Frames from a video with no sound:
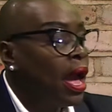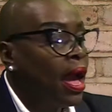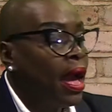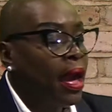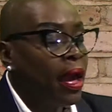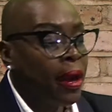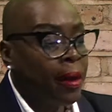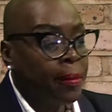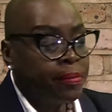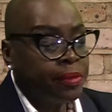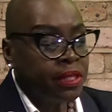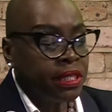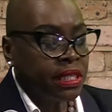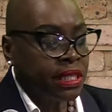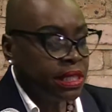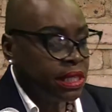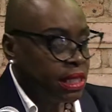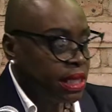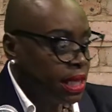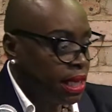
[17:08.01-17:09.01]
Hep
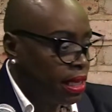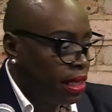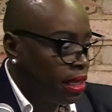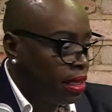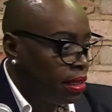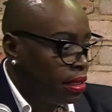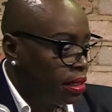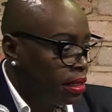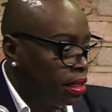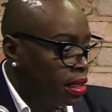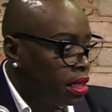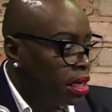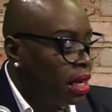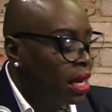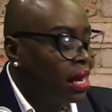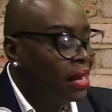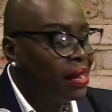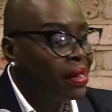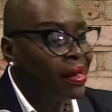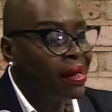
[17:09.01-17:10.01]
C
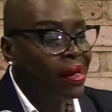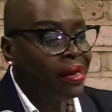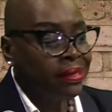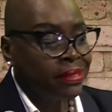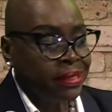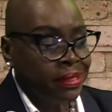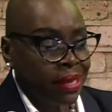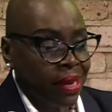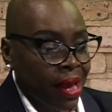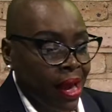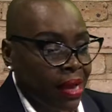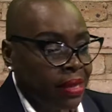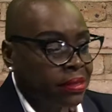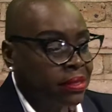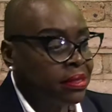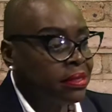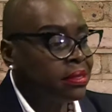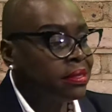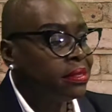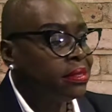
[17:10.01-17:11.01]

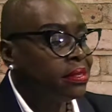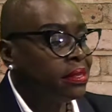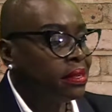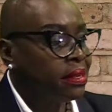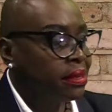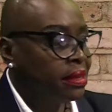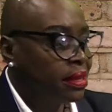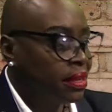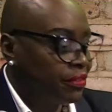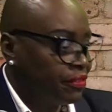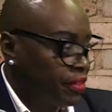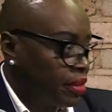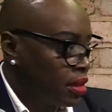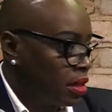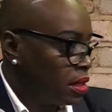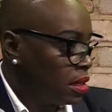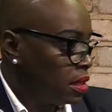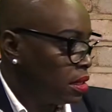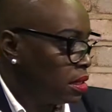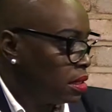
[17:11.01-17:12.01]
attacks the liver.
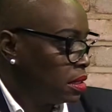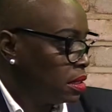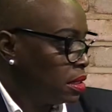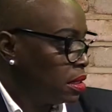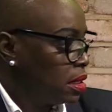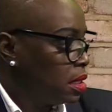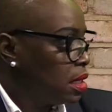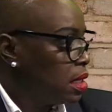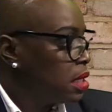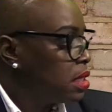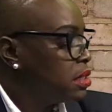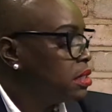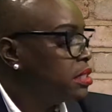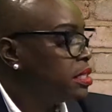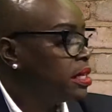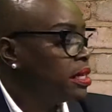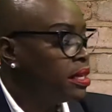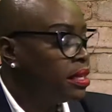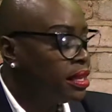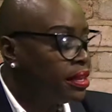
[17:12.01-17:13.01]

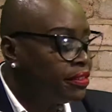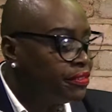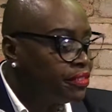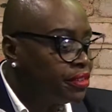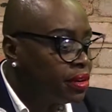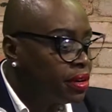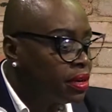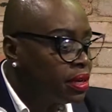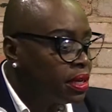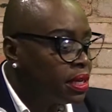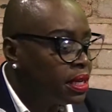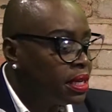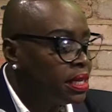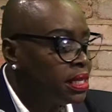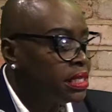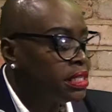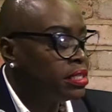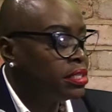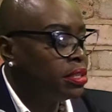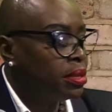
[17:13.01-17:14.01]
The liver
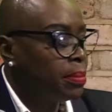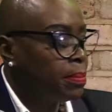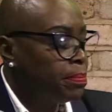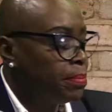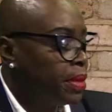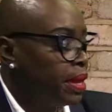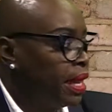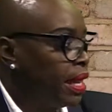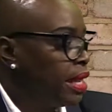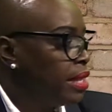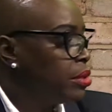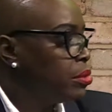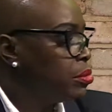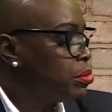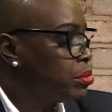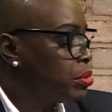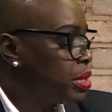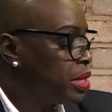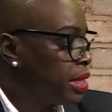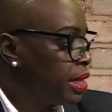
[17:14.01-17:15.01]
is the main
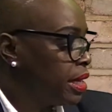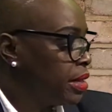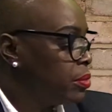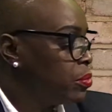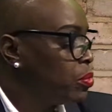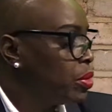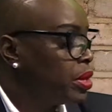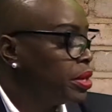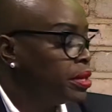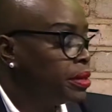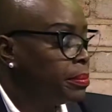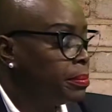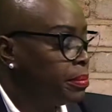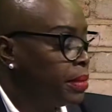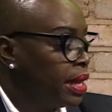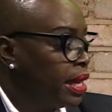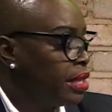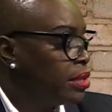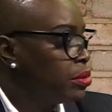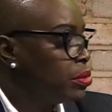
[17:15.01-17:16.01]
organ, one of the
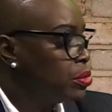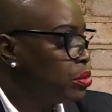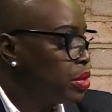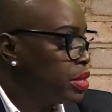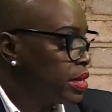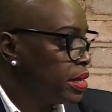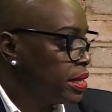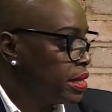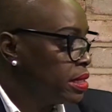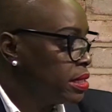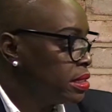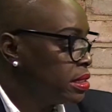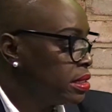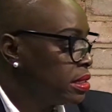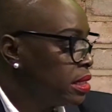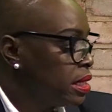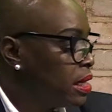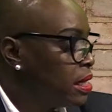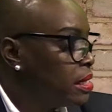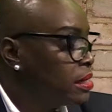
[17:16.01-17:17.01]
main
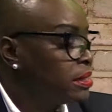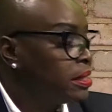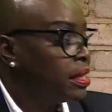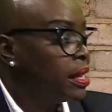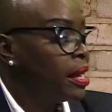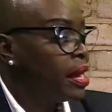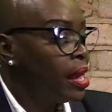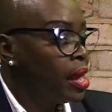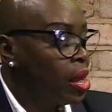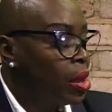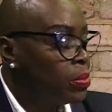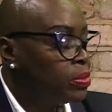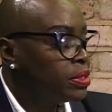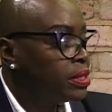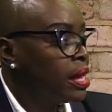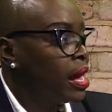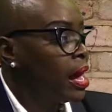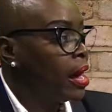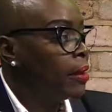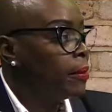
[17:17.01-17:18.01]
organs that helps
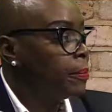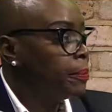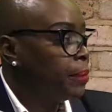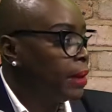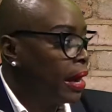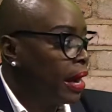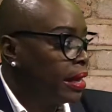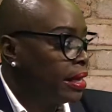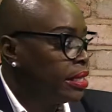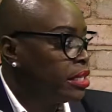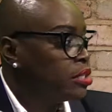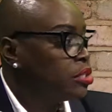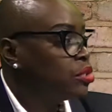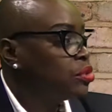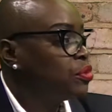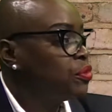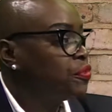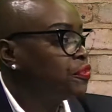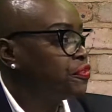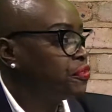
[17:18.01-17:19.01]
our body
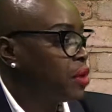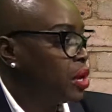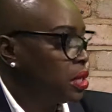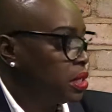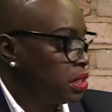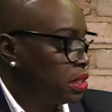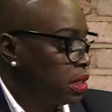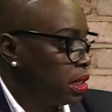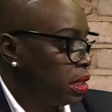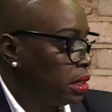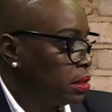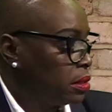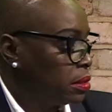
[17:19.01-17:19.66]
to function.